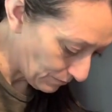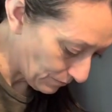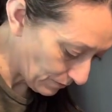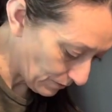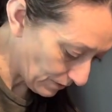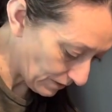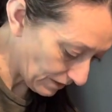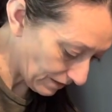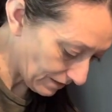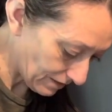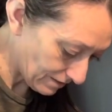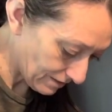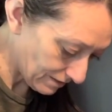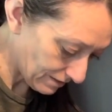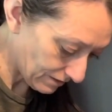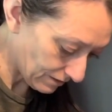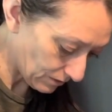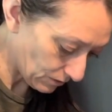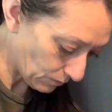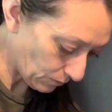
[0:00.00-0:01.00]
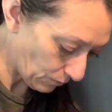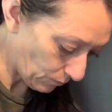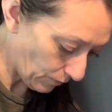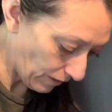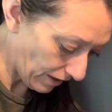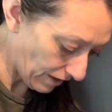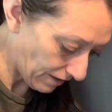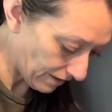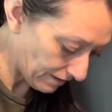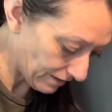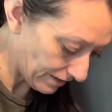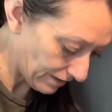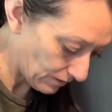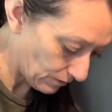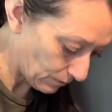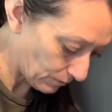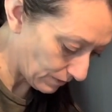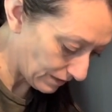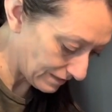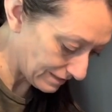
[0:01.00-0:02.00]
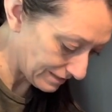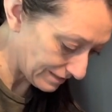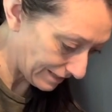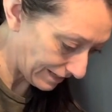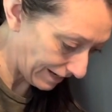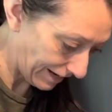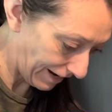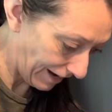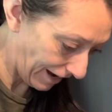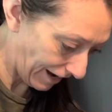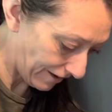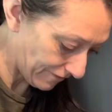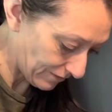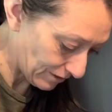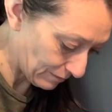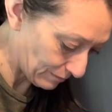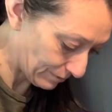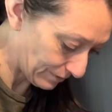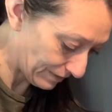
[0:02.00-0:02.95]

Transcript: put a little well in the ones that I haven't